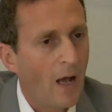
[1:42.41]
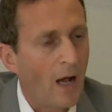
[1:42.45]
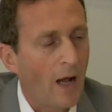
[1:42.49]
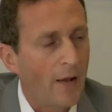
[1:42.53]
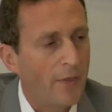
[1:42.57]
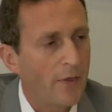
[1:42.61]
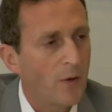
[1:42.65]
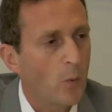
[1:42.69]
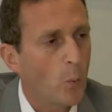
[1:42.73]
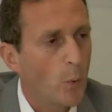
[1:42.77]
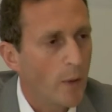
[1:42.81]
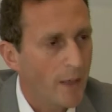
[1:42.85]

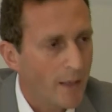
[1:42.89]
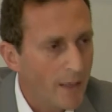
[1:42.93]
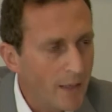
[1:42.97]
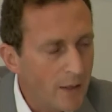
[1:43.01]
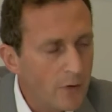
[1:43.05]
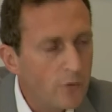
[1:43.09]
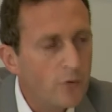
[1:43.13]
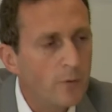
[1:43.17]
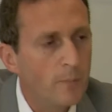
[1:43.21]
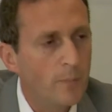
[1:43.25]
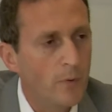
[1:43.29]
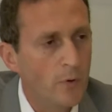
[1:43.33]
I think we
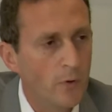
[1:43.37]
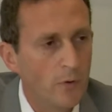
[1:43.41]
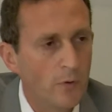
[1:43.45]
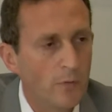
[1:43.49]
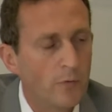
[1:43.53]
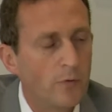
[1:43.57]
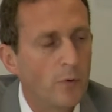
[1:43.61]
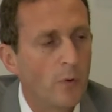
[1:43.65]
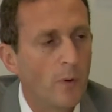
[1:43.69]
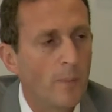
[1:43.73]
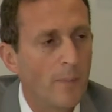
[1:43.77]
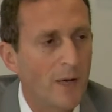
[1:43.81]
need to
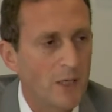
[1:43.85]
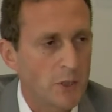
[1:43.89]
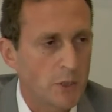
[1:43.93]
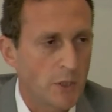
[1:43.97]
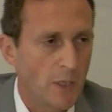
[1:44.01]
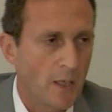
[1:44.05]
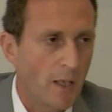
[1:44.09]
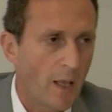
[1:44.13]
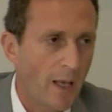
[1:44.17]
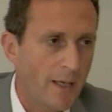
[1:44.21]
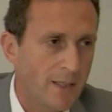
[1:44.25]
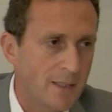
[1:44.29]
move to a
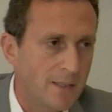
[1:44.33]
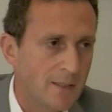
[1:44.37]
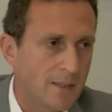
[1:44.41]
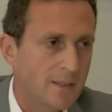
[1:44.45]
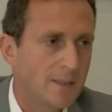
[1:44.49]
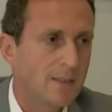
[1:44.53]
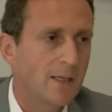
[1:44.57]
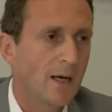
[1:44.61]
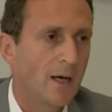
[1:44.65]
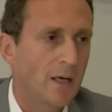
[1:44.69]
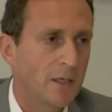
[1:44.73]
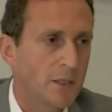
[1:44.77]
much lighter
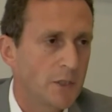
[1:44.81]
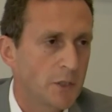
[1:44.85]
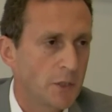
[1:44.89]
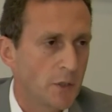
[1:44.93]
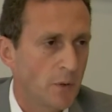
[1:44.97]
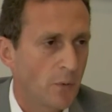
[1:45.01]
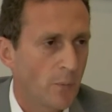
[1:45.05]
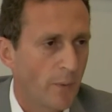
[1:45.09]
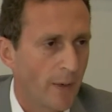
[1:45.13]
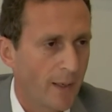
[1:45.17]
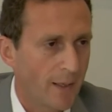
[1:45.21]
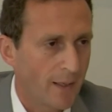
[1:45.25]

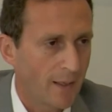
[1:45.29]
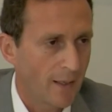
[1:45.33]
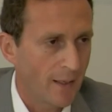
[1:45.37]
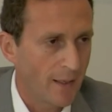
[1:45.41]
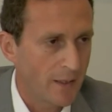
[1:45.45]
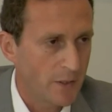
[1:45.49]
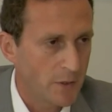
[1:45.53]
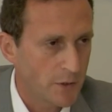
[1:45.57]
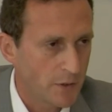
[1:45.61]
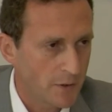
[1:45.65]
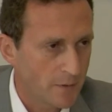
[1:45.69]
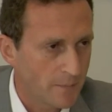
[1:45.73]
touch
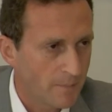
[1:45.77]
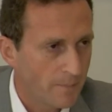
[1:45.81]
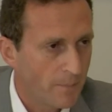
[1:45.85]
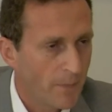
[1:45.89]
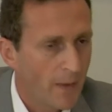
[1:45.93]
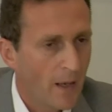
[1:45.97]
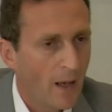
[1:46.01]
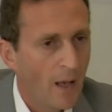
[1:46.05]
regulation.